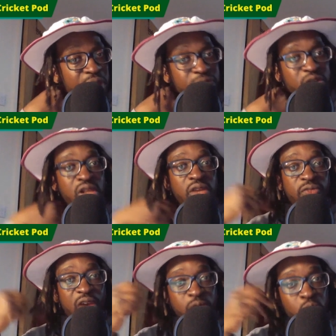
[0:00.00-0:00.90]
five dollar,
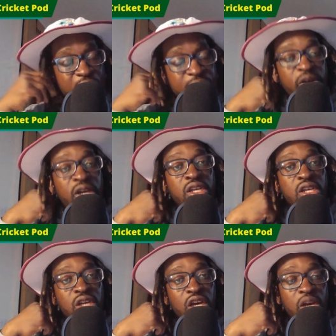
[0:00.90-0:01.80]
five whatever
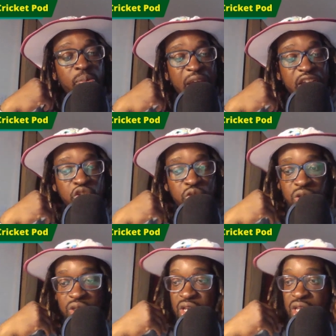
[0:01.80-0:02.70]
uh,
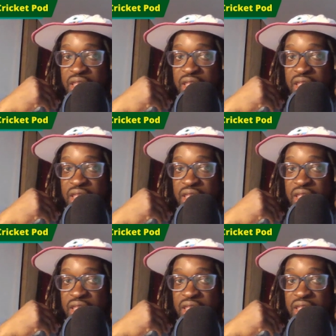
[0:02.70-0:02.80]
patron,